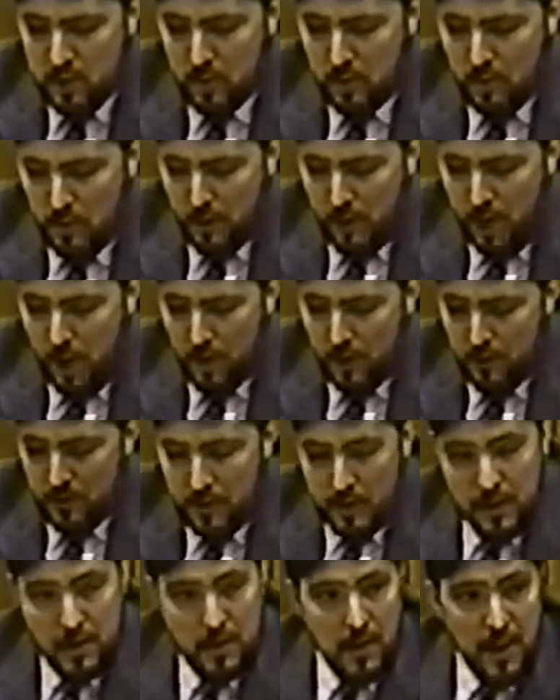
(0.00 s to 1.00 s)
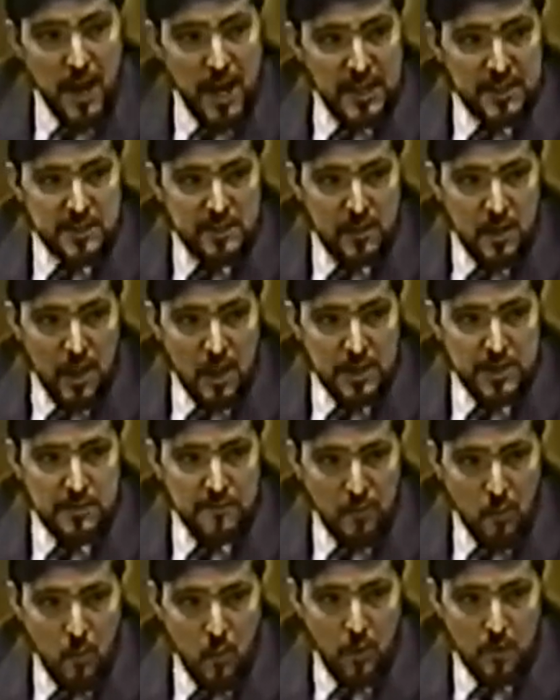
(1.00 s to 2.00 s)
national motto that had lasted
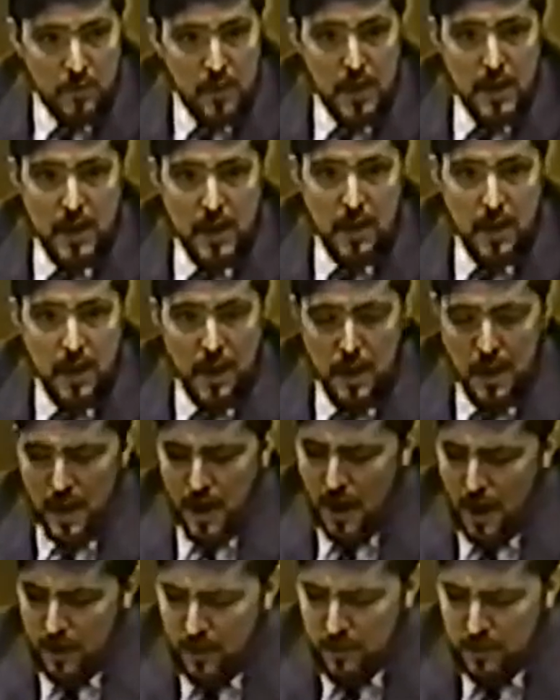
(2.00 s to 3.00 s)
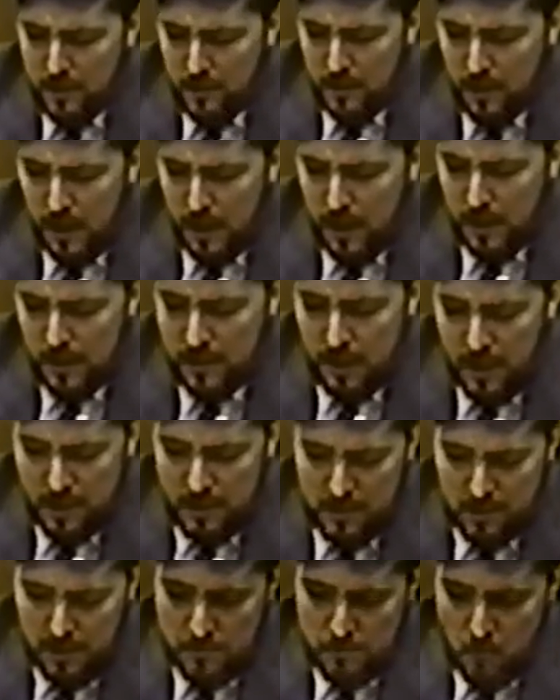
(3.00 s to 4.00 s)
us for uh, and, uh,
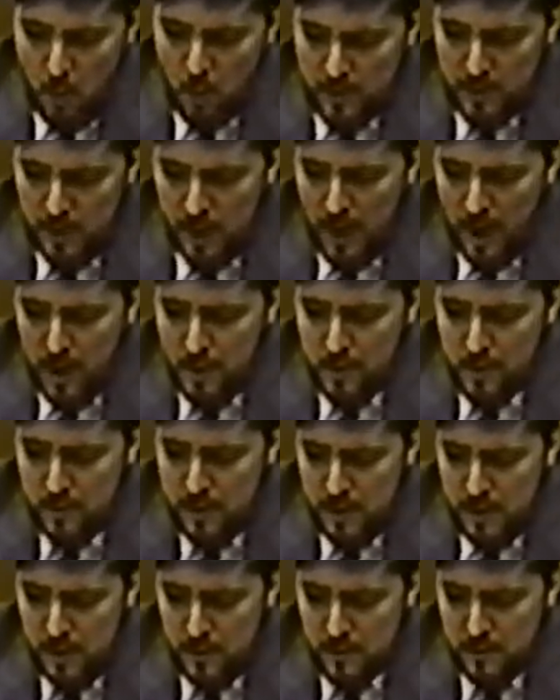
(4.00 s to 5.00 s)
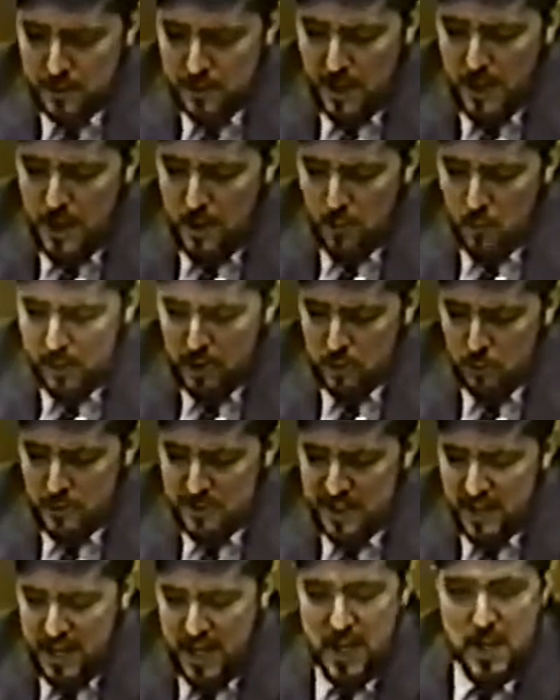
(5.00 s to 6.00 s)
uh, more than 100 years, which
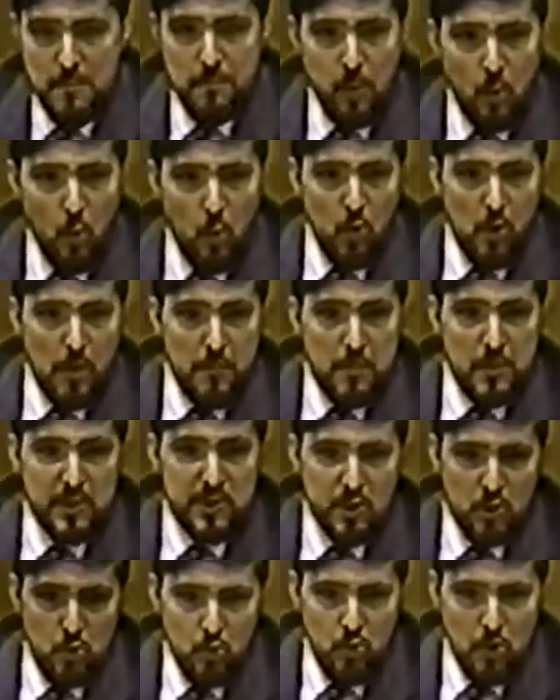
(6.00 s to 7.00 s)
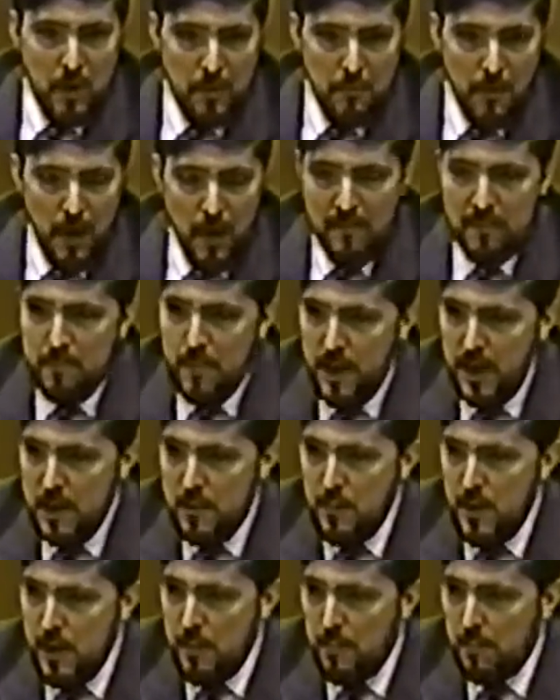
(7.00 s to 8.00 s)
was E pluribus unum, of
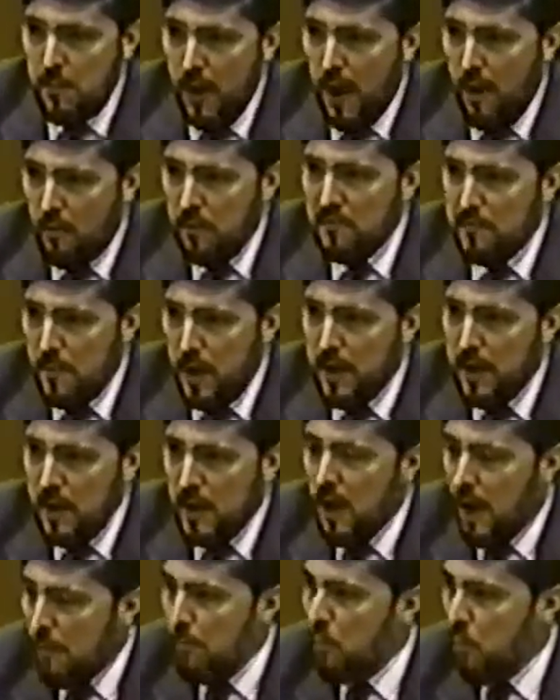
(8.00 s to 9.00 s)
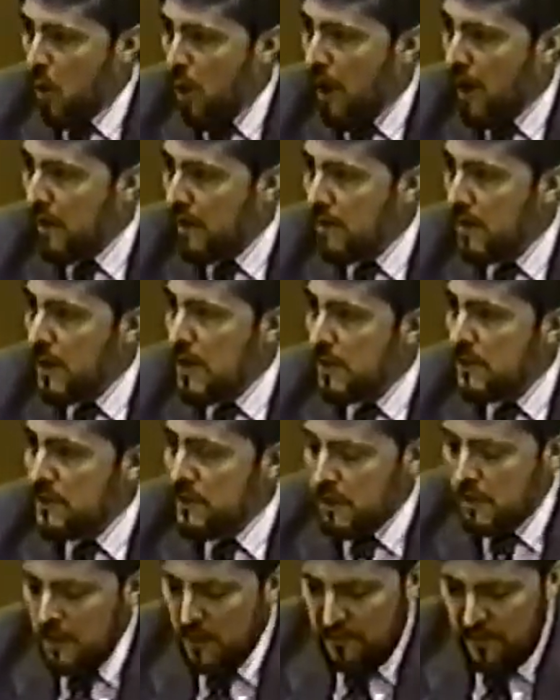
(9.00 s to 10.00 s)
many people, out of many come one,
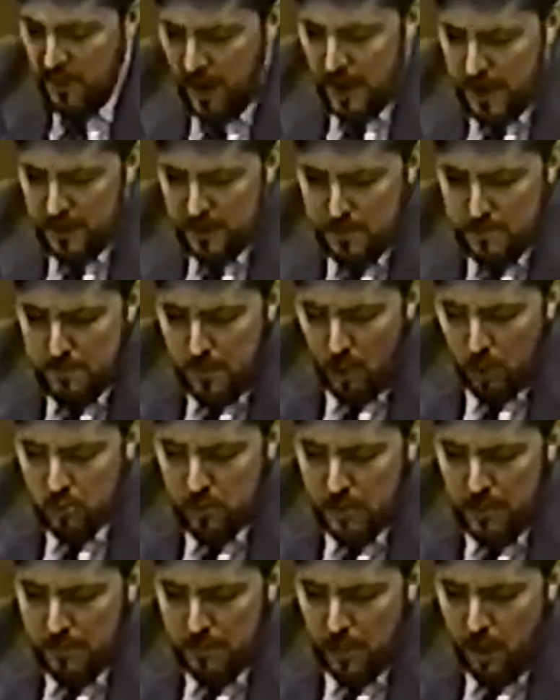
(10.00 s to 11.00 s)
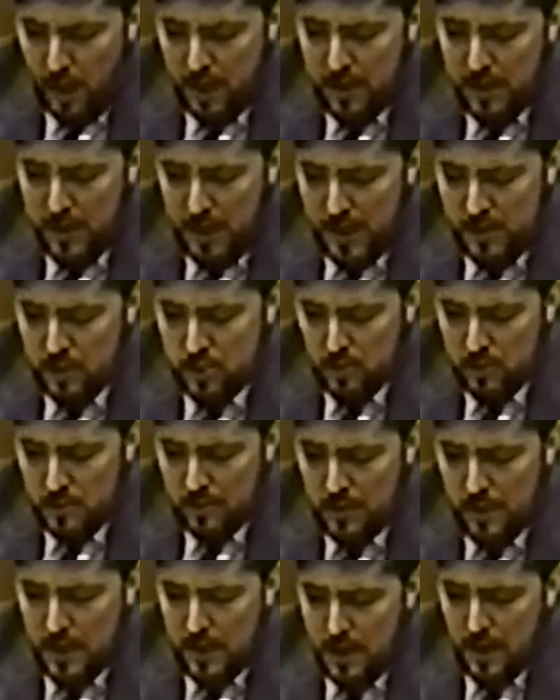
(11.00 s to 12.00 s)
signifying the melting pot
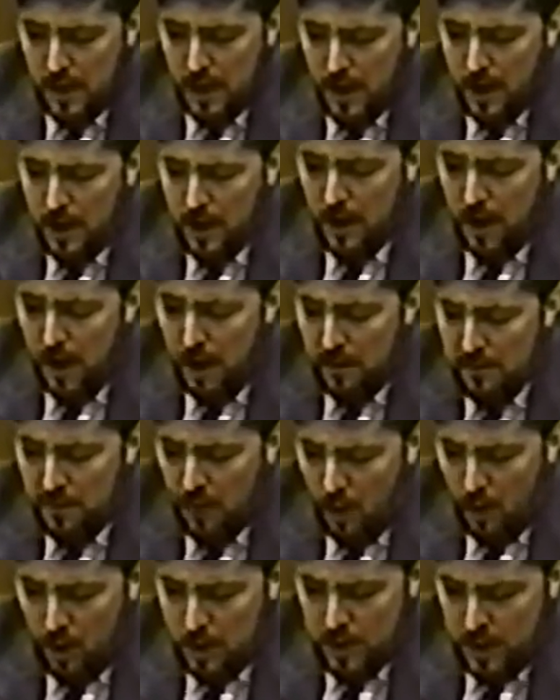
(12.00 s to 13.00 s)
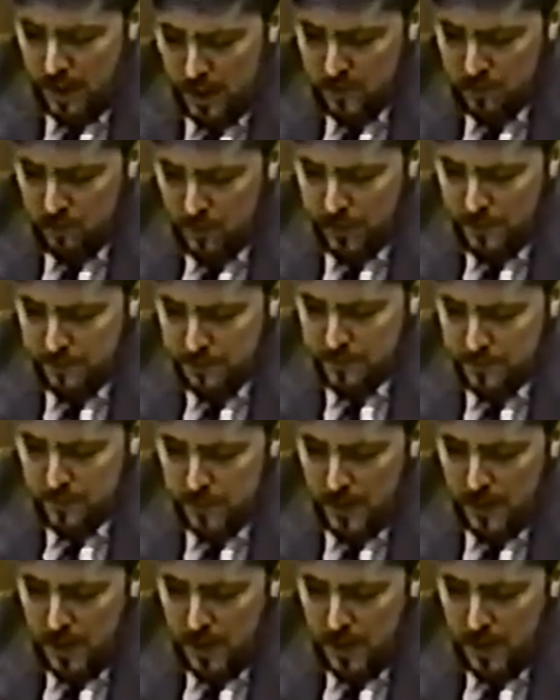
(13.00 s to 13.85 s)
nature uh, of our country.